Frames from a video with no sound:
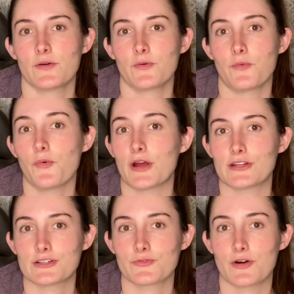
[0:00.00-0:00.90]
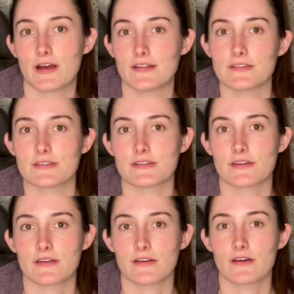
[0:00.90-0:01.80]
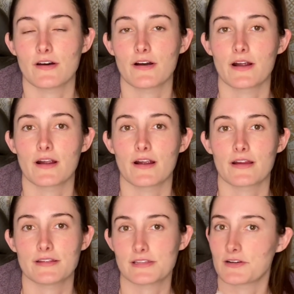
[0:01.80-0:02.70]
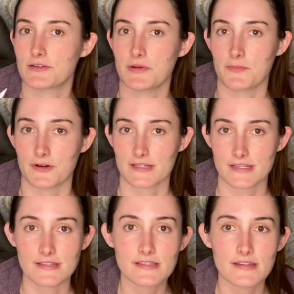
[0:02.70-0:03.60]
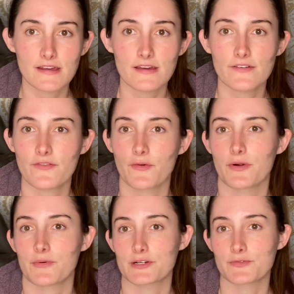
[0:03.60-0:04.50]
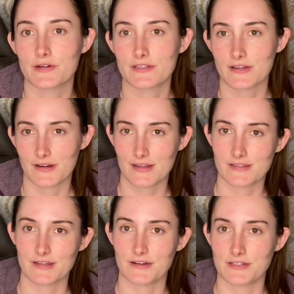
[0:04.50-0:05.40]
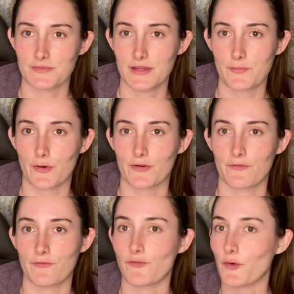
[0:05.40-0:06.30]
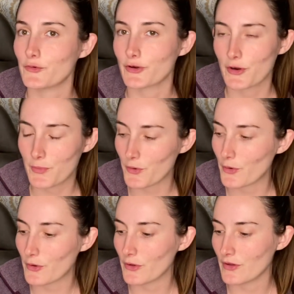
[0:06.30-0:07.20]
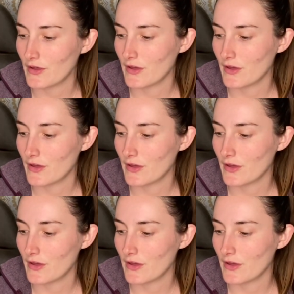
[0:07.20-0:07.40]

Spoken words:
which ones are considered to be more sensitive or which ones are considered to be more vulnerable,